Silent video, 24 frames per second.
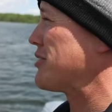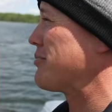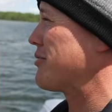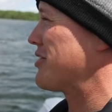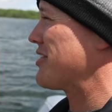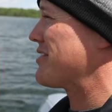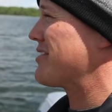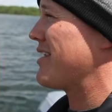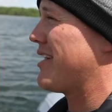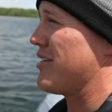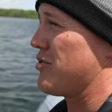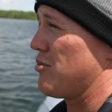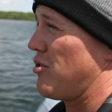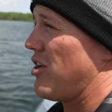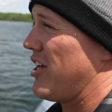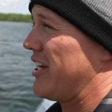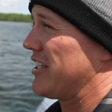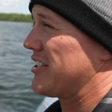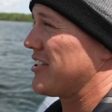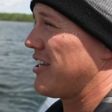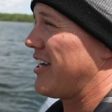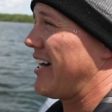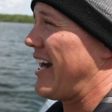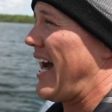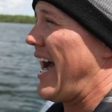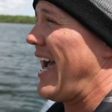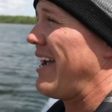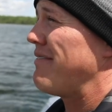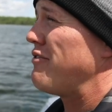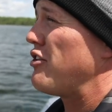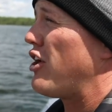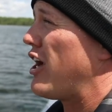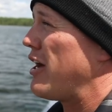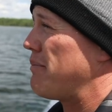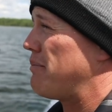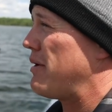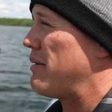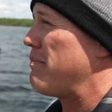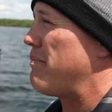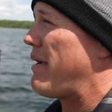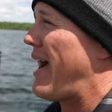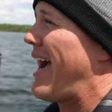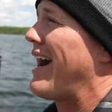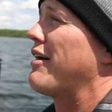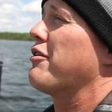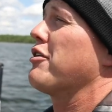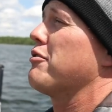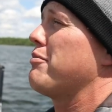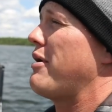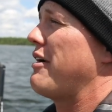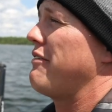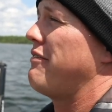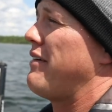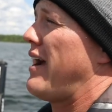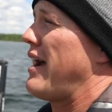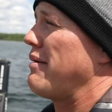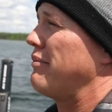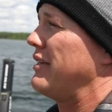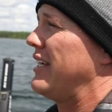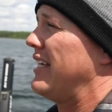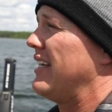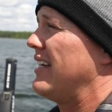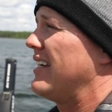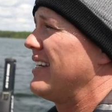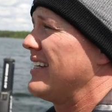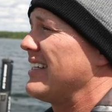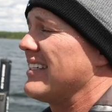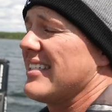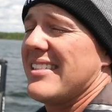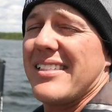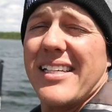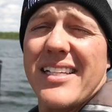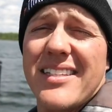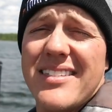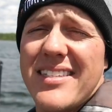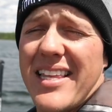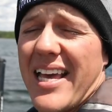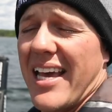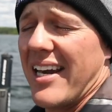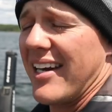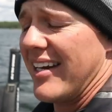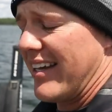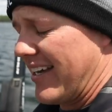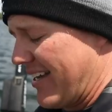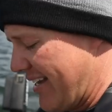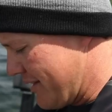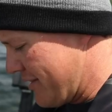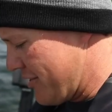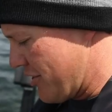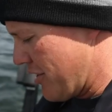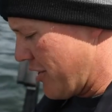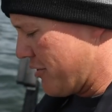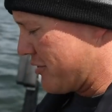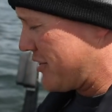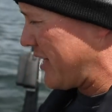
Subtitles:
some good-sized walleyes on it. I have not been back with my family since then. So I